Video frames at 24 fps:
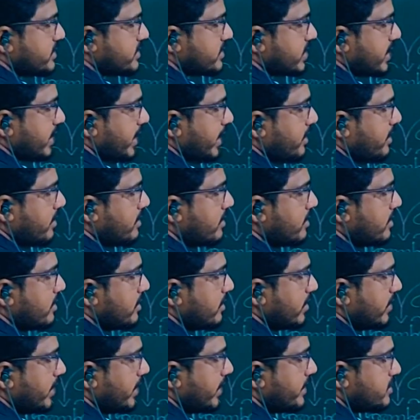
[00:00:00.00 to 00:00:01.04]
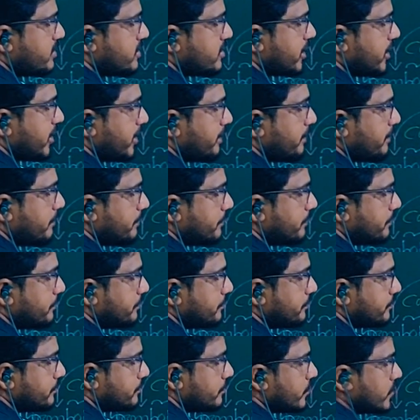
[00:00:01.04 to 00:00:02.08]
is an enzyme.
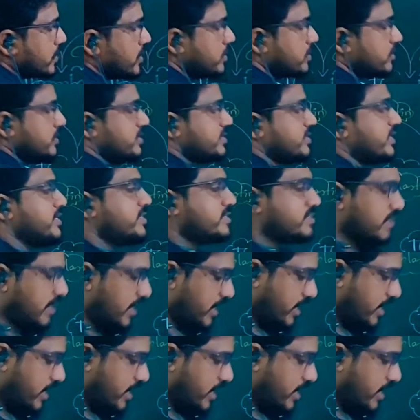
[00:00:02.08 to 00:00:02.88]
This is